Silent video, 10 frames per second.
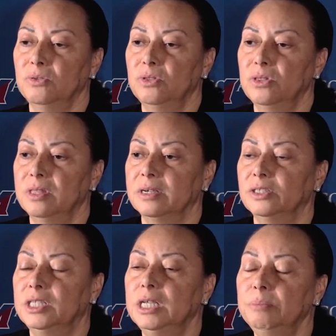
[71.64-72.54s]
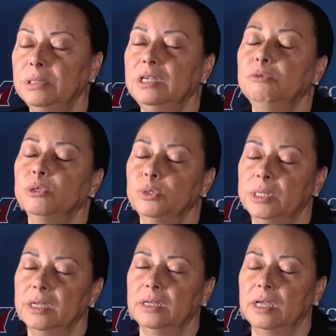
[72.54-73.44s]
they're deeply
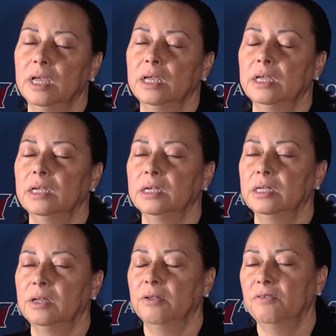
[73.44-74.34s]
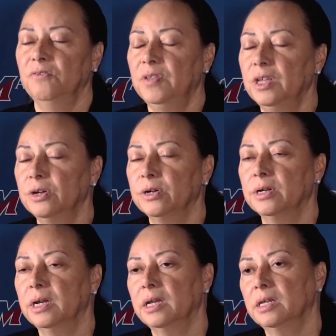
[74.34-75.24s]
rooted in fear
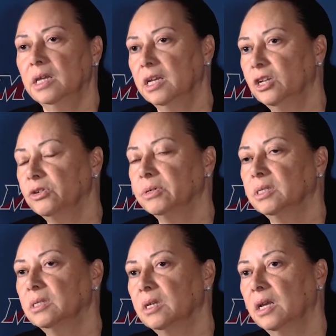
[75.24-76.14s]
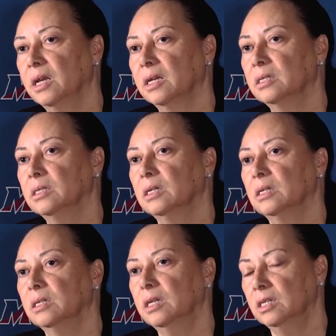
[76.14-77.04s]
and ignorance and
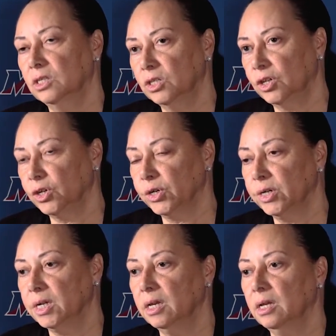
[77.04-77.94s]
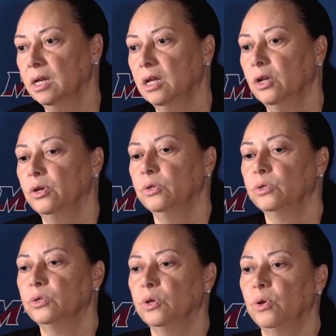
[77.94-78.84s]
insecurity.
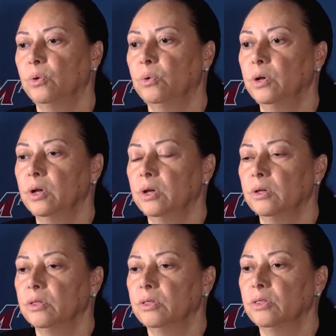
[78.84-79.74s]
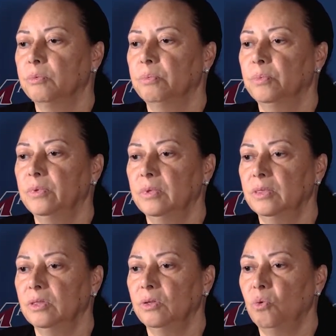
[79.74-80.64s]
So
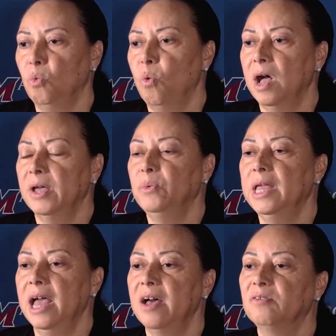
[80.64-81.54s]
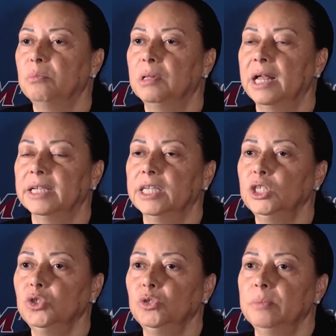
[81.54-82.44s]
why we have a Black
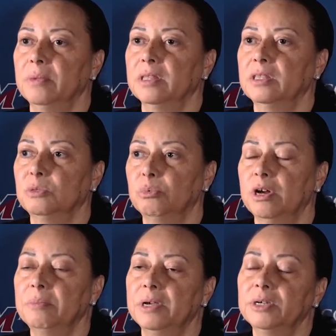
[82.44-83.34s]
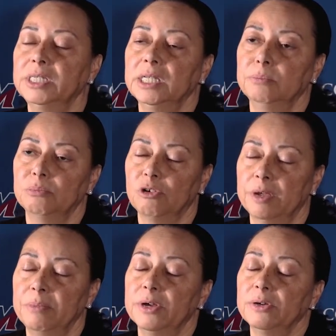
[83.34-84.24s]
History Month is
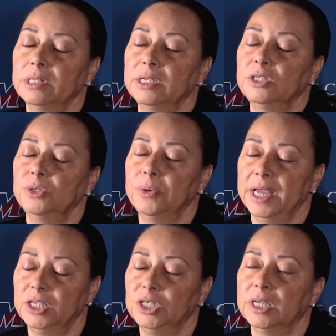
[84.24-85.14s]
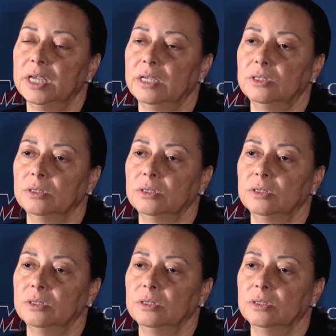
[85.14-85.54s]
primarily to educate.